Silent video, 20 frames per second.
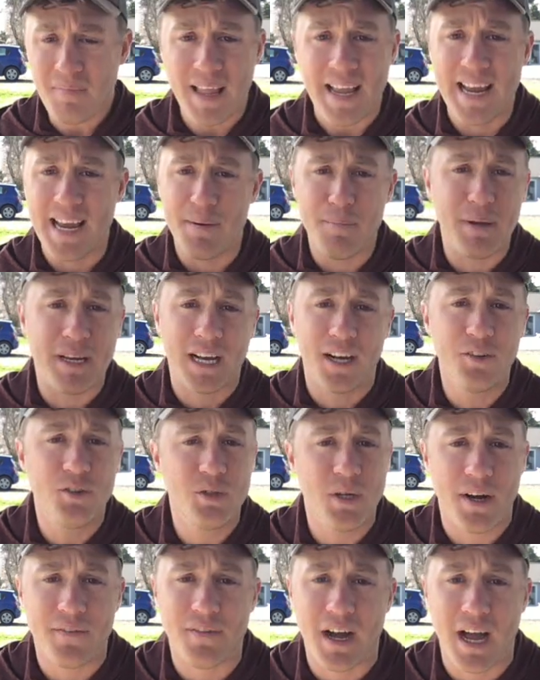Hey, because
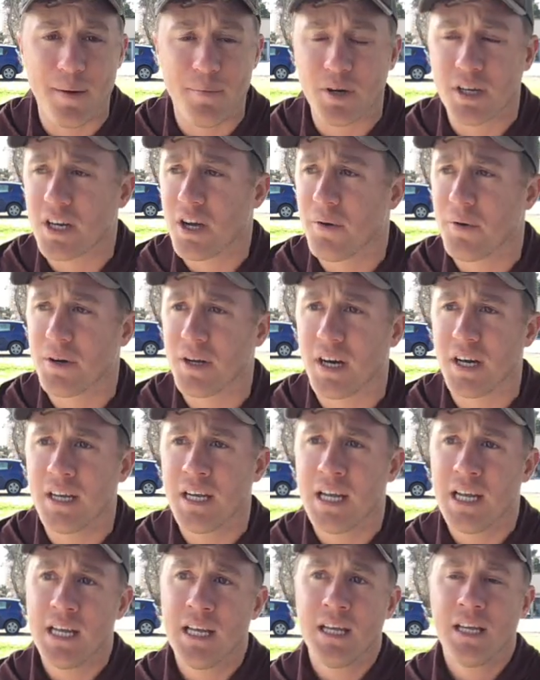you have hybrid going on,
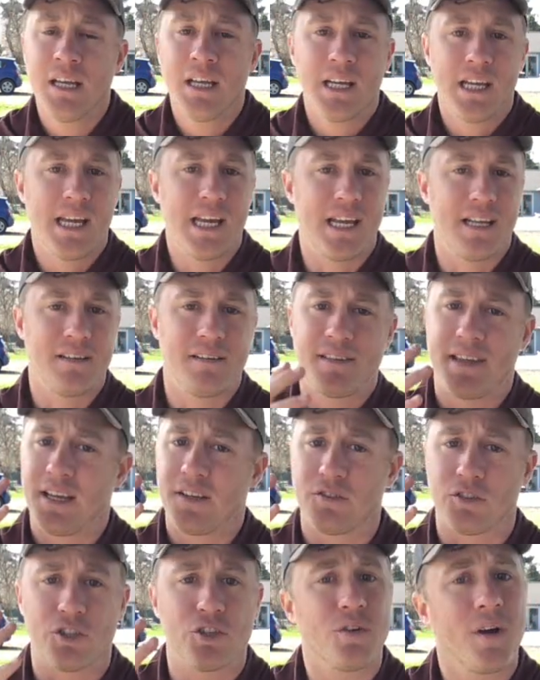
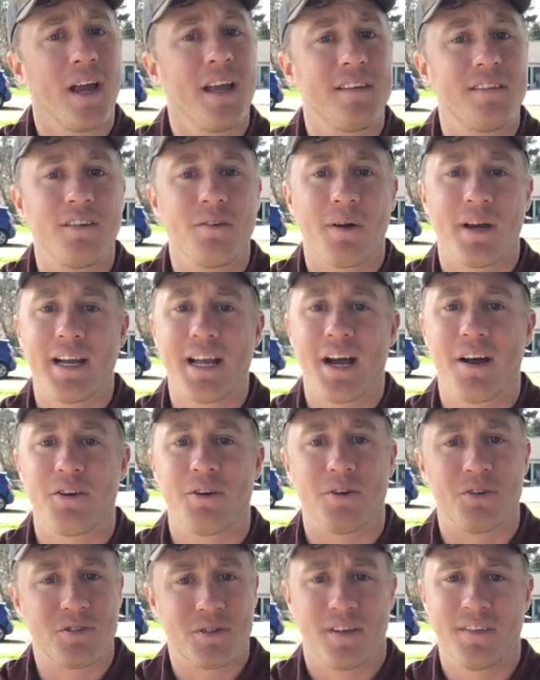things are crazy right now.
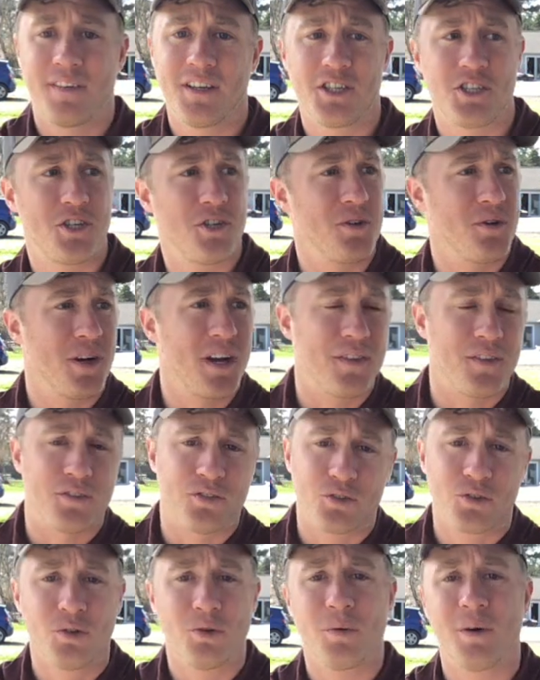You're in transition. You're at the
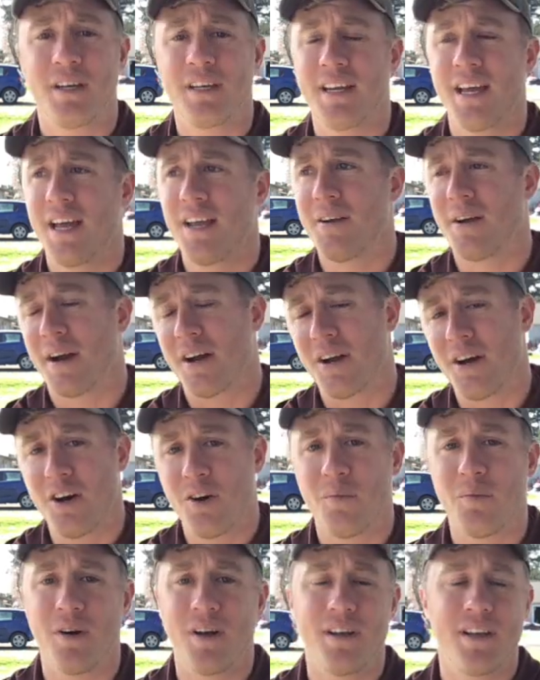school one day. You're at
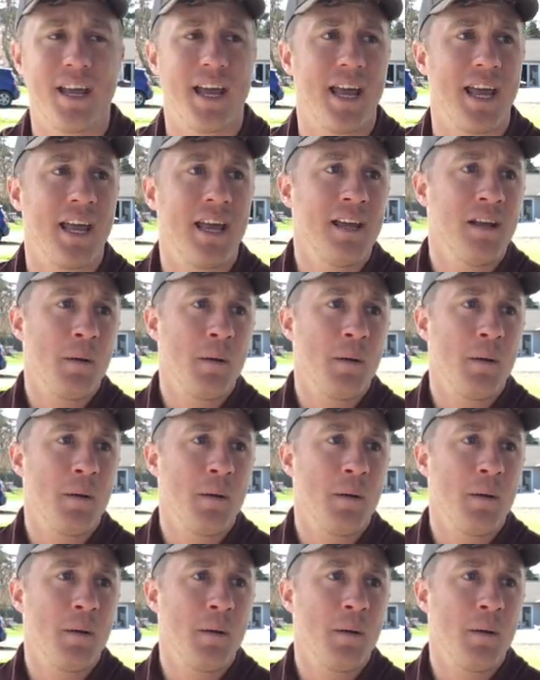home one day.